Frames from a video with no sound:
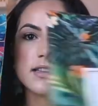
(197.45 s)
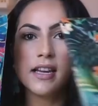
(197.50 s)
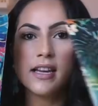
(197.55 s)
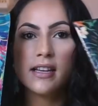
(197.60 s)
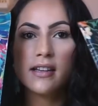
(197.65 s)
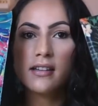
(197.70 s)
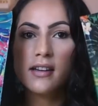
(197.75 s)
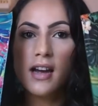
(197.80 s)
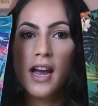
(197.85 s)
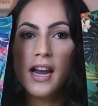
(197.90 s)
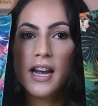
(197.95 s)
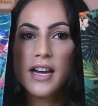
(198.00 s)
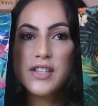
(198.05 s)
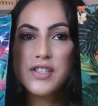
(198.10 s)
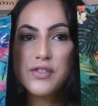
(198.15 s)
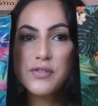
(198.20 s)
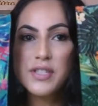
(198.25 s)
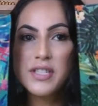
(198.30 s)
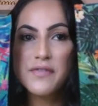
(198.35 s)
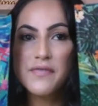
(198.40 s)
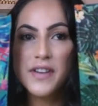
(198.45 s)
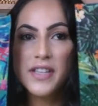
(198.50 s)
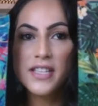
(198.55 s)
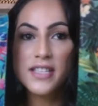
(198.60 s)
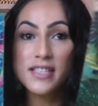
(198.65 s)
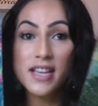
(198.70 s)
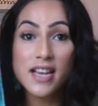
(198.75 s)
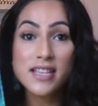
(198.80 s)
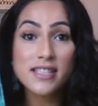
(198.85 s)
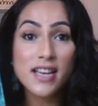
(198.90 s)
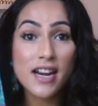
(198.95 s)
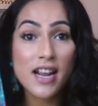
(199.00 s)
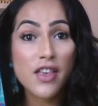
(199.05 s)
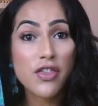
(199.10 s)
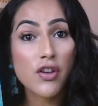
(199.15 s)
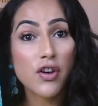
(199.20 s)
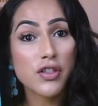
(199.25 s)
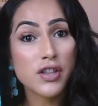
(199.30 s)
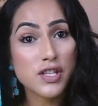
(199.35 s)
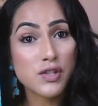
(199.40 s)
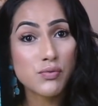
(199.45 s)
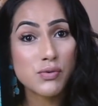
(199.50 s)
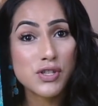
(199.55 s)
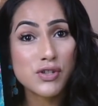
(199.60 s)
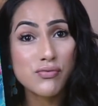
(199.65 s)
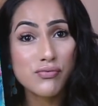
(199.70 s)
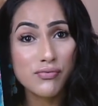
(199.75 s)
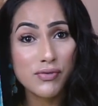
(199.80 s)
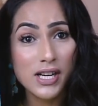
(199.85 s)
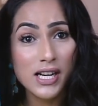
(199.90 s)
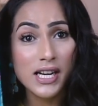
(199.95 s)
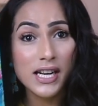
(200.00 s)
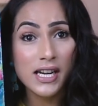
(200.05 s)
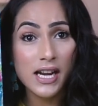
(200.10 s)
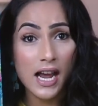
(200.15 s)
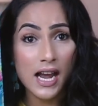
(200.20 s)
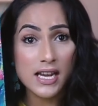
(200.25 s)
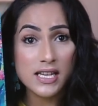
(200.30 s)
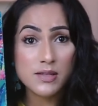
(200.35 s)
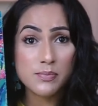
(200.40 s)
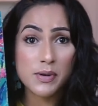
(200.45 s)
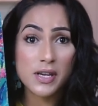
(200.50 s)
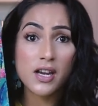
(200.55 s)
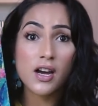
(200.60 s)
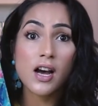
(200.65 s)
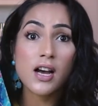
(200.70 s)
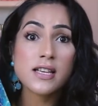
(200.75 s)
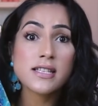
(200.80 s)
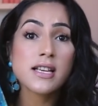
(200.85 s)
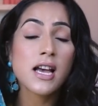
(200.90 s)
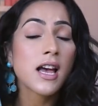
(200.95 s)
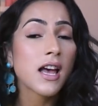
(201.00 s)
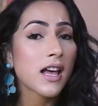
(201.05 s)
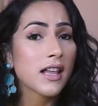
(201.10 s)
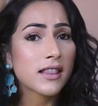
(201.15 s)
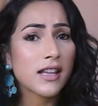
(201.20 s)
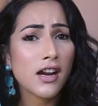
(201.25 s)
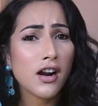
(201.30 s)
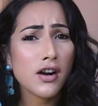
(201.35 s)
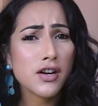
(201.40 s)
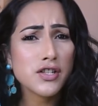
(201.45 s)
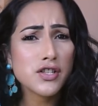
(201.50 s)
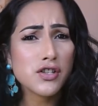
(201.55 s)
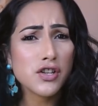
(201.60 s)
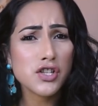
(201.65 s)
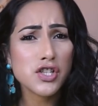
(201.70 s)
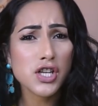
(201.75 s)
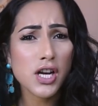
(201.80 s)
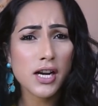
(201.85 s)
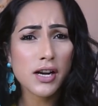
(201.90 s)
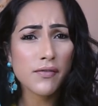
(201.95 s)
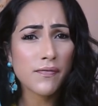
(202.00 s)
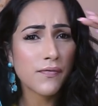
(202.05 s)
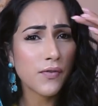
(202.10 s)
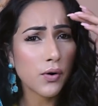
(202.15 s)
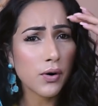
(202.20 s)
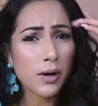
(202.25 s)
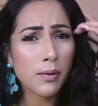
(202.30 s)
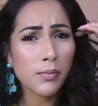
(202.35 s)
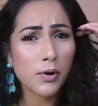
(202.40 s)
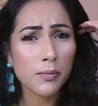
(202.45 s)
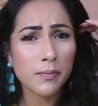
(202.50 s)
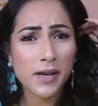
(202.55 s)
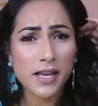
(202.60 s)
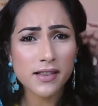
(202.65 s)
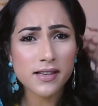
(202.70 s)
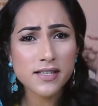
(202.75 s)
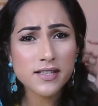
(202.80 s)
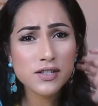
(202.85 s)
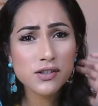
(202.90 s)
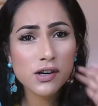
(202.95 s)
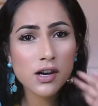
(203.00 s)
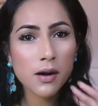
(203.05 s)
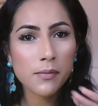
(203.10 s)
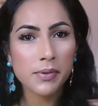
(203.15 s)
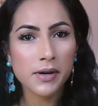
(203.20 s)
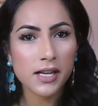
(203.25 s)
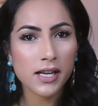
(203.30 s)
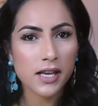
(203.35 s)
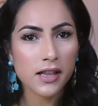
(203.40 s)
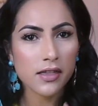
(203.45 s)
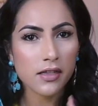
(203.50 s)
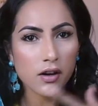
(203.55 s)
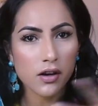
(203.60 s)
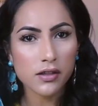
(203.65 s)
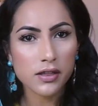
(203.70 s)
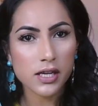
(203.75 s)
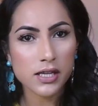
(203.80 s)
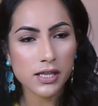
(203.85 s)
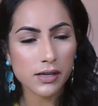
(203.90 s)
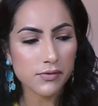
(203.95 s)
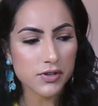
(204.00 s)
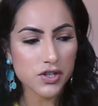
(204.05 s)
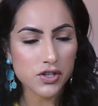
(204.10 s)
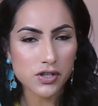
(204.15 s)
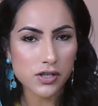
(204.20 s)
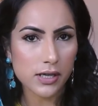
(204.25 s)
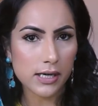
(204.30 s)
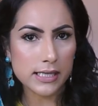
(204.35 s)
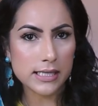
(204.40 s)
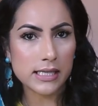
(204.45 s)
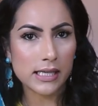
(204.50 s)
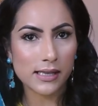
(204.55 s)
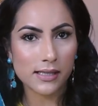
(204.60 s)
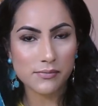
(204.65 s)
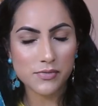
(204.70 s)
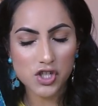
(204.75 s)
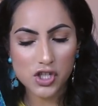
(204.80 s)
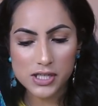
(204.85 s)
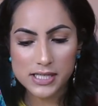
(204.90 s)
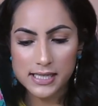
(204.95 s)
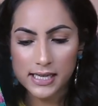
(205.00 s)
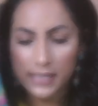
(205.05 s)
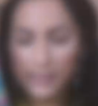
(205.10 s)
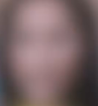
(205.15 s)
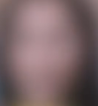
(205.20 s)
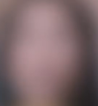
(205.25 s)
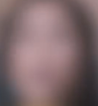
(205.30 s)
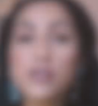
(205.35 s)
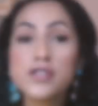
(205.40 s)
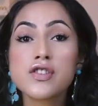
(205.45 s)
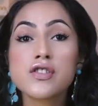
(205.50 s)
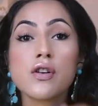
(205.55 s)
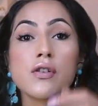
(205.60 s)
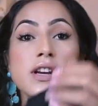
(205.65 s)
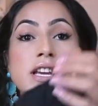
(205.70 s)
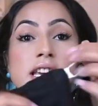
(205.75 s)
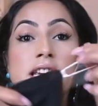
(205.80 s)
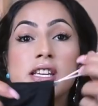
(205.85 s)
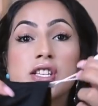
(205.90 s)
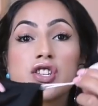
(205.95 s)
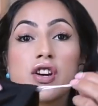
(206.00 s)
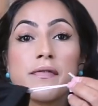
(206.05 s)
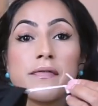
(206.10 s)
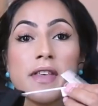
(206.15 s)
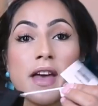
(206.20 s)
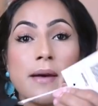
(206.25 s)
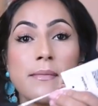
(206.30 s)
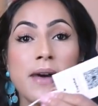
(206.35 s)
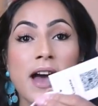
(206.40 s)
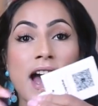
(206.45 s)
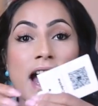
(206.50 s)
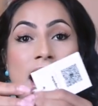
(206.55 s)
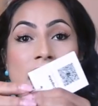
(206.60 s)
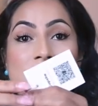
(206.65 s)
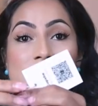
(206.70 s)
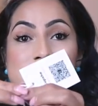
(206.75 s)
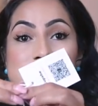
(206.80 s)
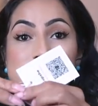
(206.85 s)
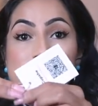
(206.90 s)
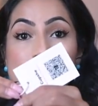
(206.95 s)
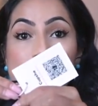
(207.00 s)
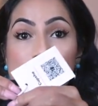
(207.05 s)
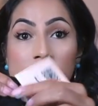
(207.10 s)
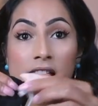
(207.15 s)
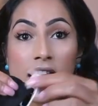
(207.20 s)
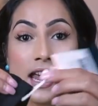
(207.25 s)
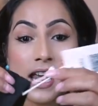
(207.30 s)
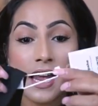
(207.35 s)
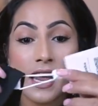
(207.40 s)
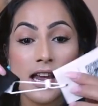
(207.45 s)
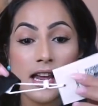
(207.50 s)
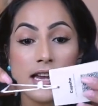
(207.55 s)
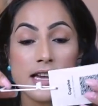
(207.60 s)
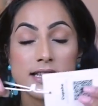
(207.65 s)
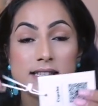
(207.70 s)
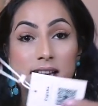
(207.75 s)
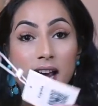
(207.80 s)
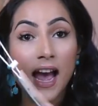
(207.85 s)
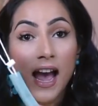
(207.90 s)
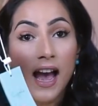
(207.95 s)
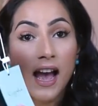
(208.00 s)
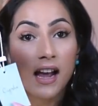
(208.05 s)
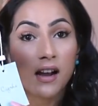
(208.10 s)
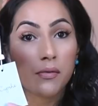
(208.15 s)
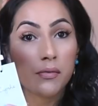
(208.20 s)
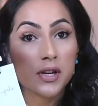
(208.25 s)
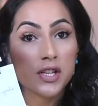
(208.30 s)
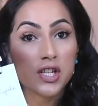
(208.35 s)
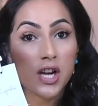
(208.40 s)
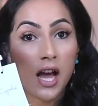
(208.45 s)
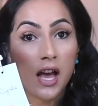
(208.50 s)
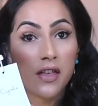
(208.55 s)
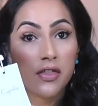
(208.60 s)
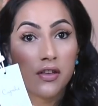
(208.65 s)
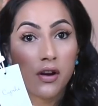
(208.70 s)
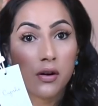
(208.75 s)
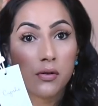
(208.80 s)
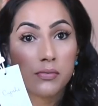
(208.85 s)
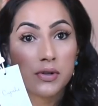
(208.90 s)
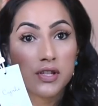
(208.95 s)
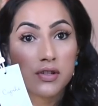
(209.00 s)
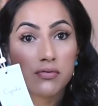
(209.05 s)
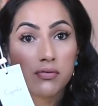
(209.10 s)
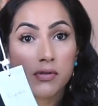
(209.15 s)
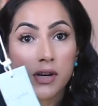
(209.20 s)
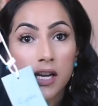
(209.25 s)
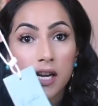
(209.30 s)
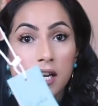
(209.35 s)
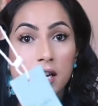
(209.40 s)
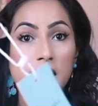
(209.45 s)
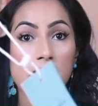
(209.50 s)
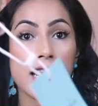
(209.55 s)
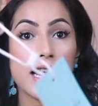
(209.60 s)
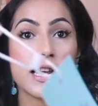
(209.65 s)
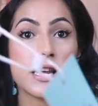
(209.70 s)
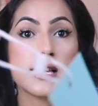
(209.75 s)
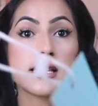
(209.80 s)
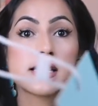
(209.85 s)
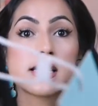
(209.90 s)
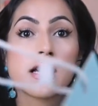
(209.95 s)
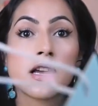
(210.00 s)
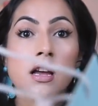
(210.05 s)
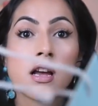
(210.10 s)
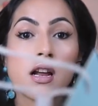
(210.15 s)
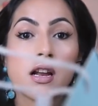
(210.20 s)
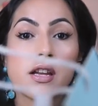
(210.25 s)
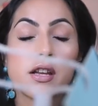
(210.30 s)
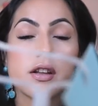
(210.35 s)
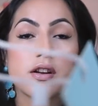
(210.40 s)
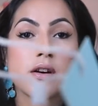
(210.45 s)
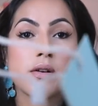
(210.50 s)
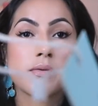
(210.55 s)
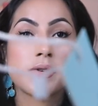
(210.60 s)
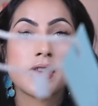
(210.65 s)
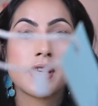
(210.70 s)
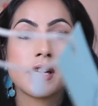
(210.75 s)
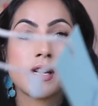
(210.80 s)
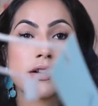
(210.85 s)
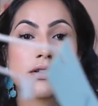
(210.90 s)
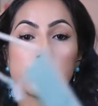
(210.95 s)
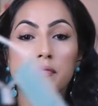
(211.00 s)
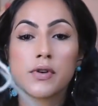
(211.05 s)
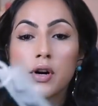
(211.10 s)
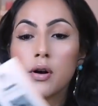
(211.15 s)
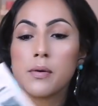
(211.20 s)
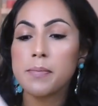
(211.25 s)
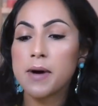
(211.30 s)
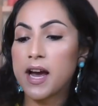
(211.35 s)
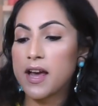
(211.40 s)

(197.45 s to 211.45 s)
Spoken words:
Like, I got two different designs, and I thought this was really nice because they are such an affordable bathing suit company. I thought that they were just gonna send them just like that. Also, each of them has a tag, which I thought was really nice, you know, with the little rope.